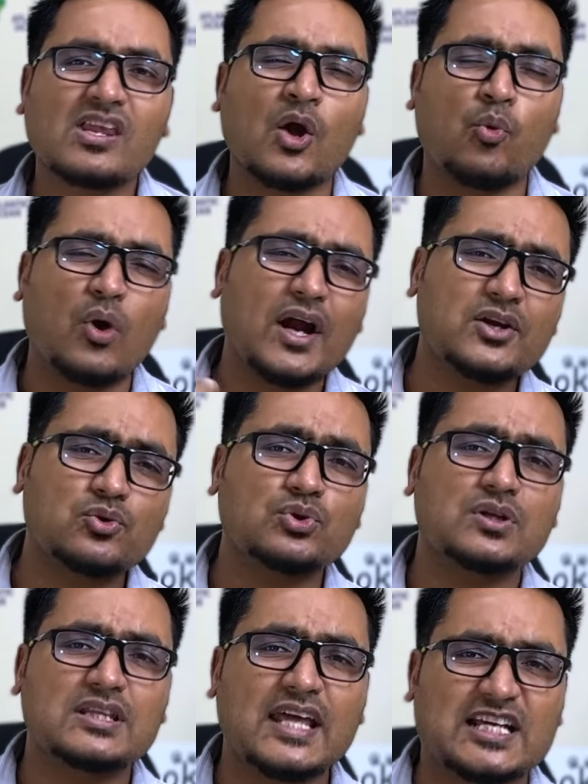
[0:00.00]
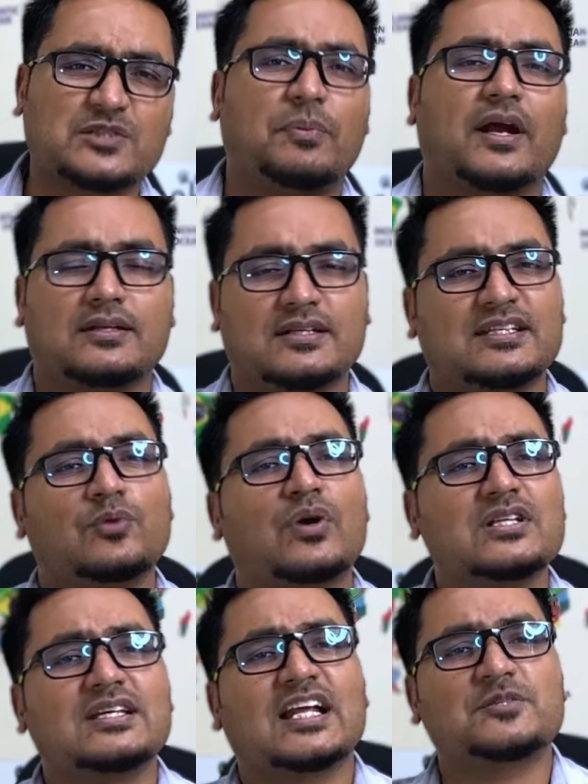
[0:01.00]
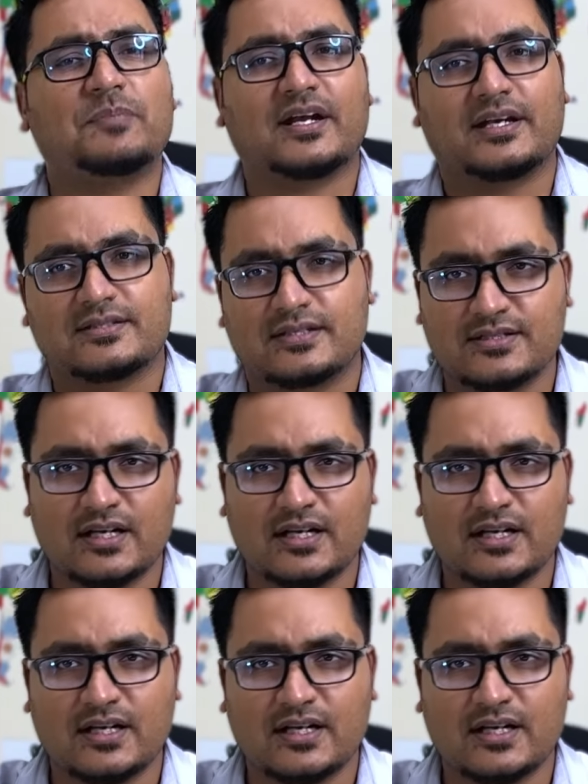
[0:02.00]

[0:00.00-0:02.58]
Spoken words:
Why do they expect this, and what is their expectation?